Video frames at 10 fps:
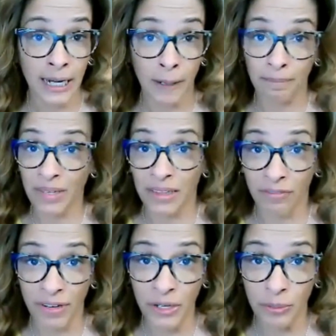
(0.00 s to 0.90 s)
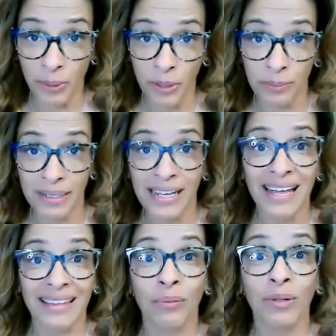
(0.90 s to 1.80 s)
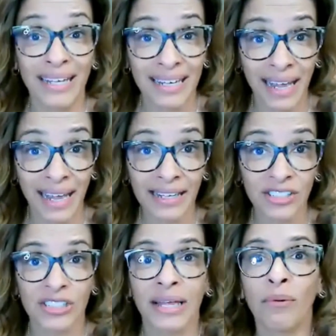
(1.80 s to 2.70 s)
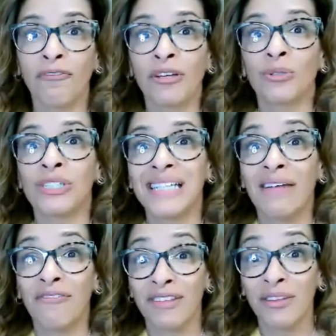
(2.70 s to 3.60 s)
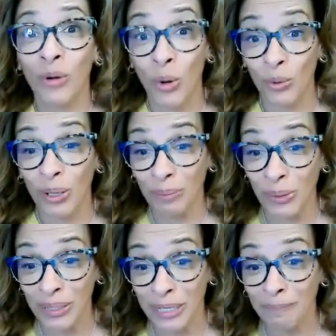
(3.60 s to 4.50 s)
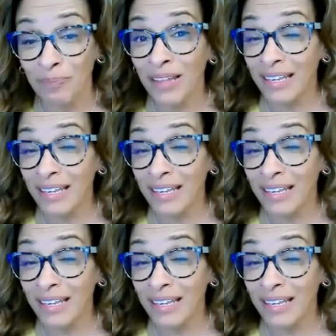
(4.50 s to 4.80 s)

and the fire department. They will engage and they will feel safe in their own community.